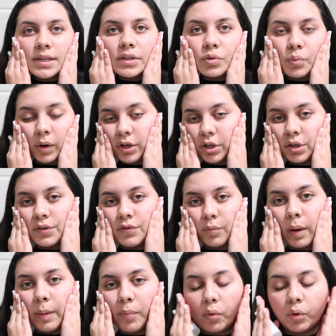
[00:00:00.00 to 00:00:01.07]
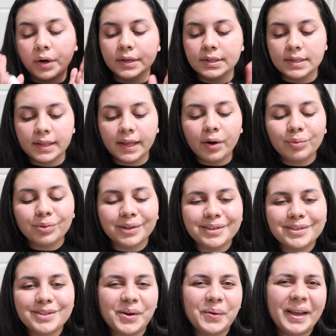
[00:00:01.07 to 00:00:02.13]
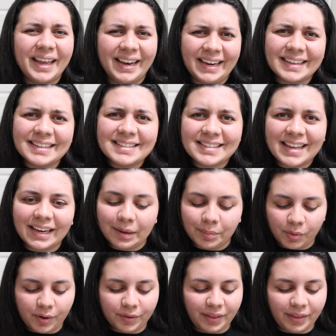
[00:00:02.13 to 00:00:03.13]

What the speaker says: does wonders for my pores. They don't look so hideous anymore.